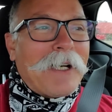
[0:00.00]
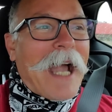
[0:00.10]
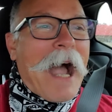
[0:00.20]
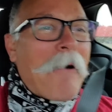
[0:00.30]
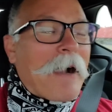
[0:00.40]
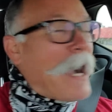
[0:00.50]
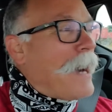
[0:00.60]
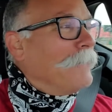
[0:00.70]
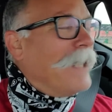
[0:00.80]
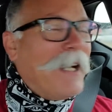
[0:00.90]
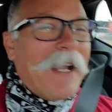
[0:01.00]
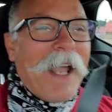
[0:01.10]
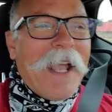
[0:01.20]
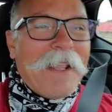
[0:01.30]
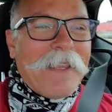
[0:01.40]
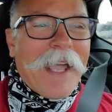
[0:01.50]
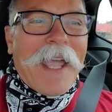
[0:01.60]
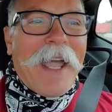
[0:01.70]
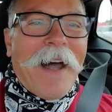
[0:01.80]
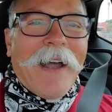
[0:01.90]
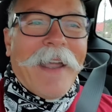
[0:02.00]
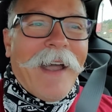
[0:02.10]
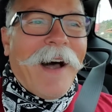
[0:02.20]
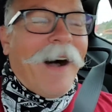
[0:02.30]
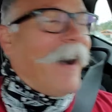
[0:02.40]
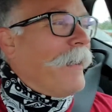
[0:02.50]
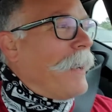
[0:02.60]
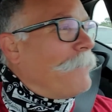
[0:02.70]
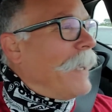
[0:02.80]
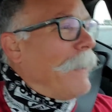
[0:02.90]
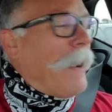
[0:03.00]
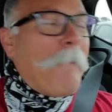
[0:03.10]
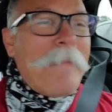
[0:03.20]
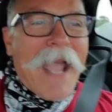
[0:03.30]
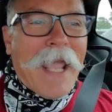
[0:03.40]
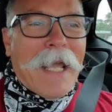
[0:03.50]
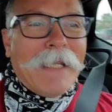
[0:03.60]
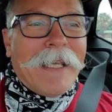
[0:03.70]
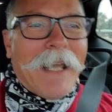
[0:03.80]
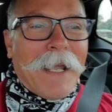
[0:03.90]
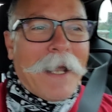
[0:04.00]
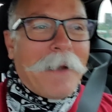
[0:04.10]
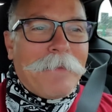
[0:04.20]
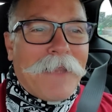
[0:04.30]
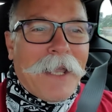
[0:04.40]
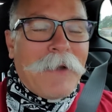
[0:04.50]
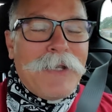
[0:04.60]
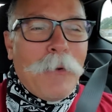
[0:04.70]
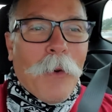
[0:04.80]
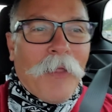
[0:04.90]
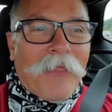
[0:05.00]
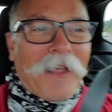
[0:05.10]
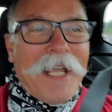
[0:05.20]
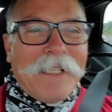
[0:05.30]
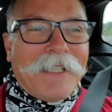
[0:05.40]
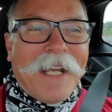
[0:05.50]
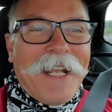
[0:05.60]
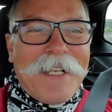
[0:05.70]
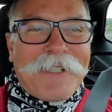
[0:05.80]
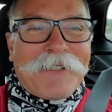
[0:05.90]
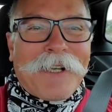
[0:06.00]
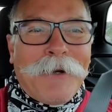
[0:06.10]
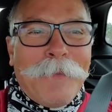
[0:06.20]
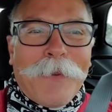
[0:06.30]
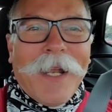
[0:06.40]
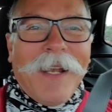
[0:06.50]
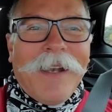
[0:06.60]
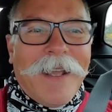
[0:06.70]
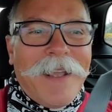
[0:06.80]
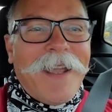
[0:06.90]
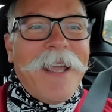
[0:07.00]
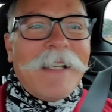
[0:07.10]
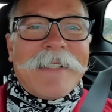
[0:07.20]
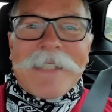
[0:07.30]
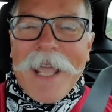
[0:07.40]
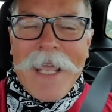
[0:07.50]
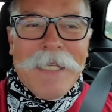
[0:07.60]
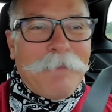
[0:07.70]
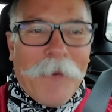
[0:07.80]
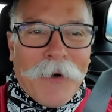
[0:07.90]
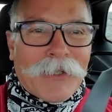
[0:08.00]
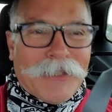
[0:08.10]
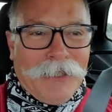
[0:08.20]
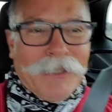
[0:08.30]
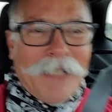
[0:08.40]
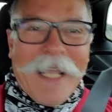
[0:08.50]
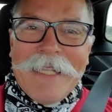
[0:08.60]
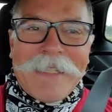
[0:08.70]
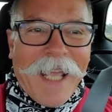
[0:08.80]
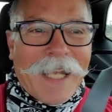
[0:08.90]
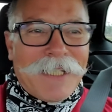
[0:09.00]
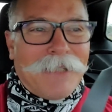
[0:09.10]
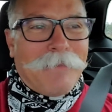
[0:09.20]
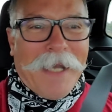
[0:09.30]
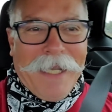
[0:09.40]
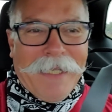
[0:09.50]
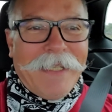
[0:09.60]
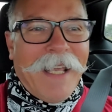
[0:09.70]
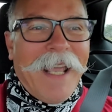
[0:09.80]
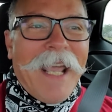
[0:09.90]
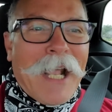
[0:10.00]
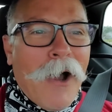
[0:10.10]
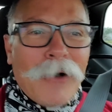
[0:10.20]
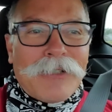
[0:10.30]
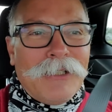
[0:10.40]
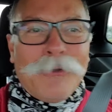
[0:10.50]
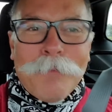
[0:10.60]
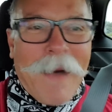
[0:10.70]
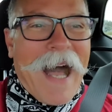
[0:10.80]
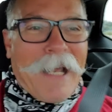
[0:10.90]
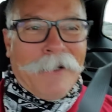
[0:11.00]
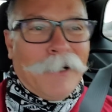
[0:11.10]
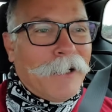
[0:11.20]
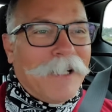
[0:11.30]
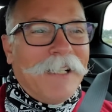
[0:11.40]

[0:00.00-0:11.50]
how come they, uh, a, a, a, man, a, they, you will think that he is a completely sane person, intelligent man, goes into battle